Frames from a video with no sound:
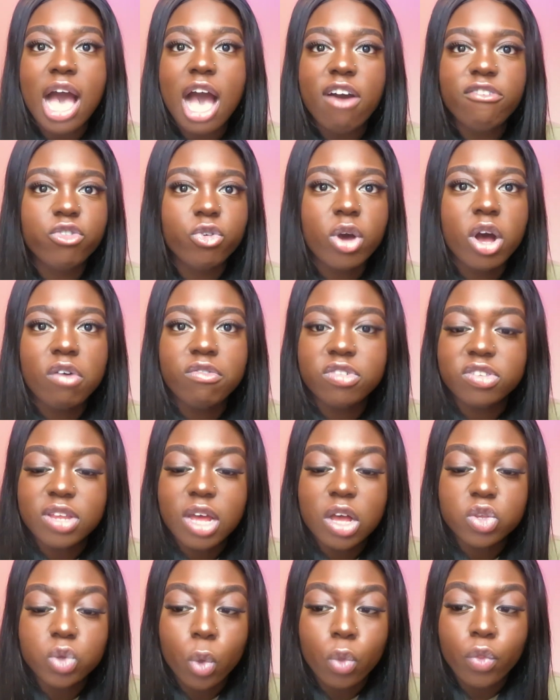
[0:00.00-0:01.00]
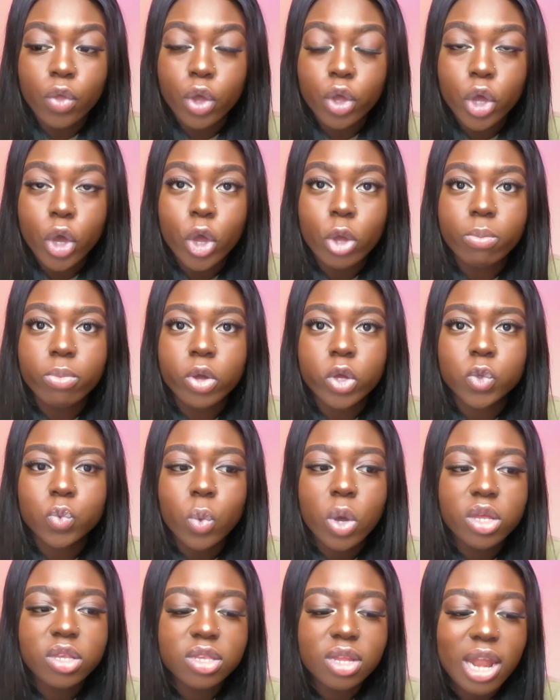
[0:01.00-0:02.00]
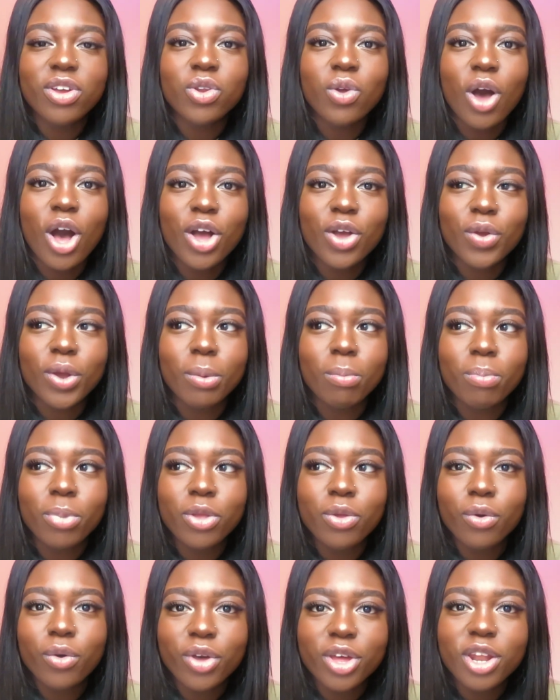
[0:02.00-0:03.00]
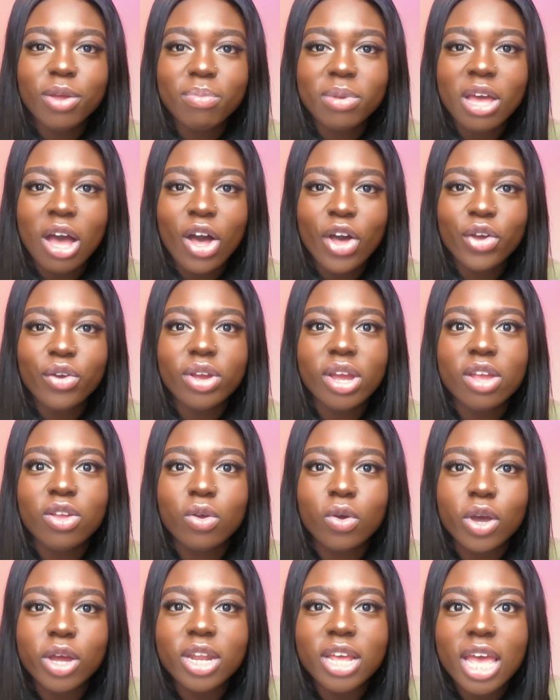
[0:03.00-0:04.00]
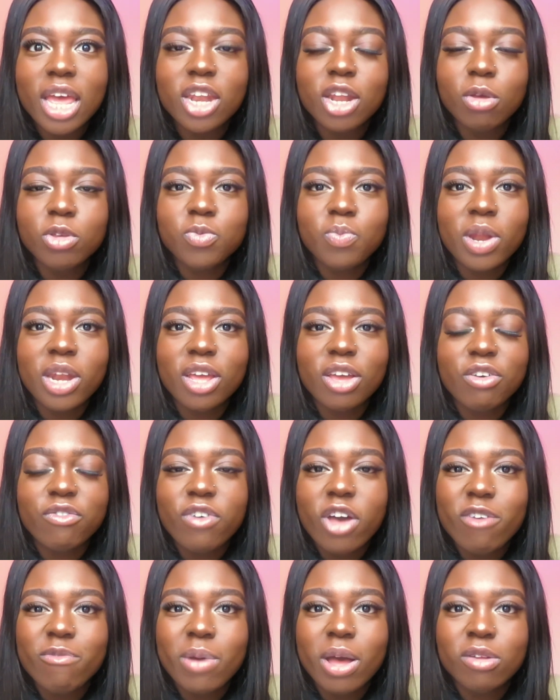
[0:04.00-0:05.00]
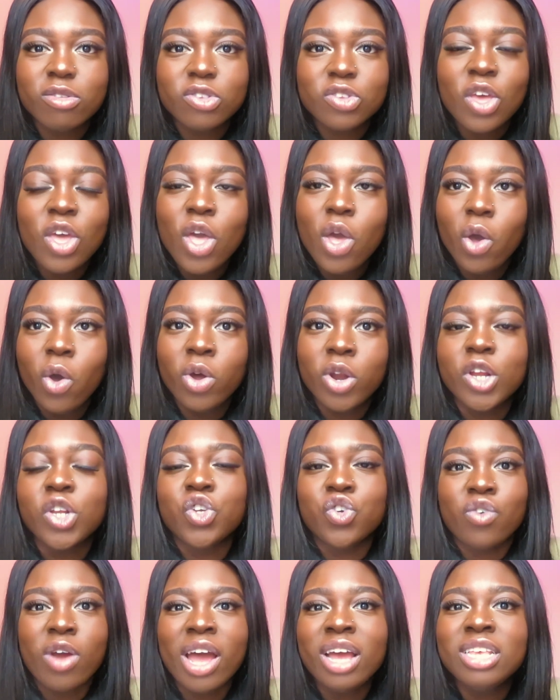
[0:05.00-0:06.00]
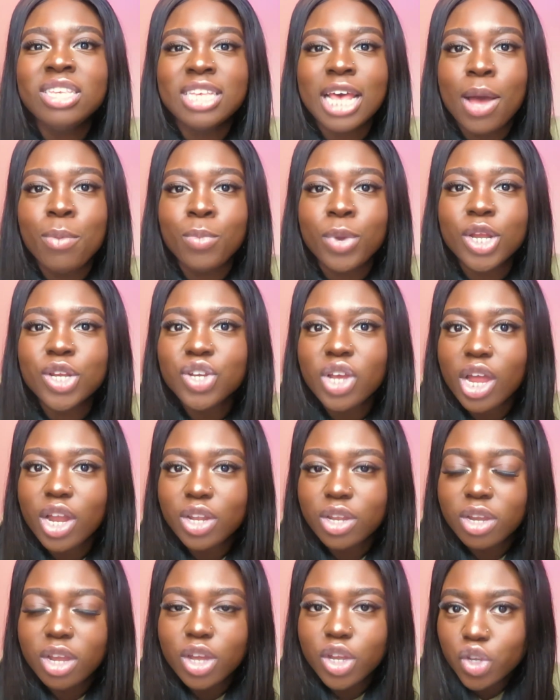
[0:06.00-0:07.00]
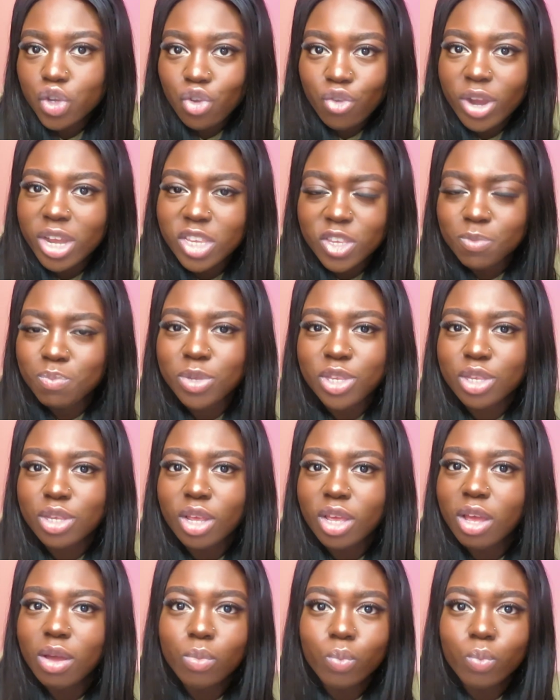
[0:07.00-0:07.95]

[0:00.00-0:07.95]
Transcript: Have your healthy snacks on the go, because once you're not hungry, but you're gonna be hungry, and you're gonna end up spending £5 on a dry sandwich and crisps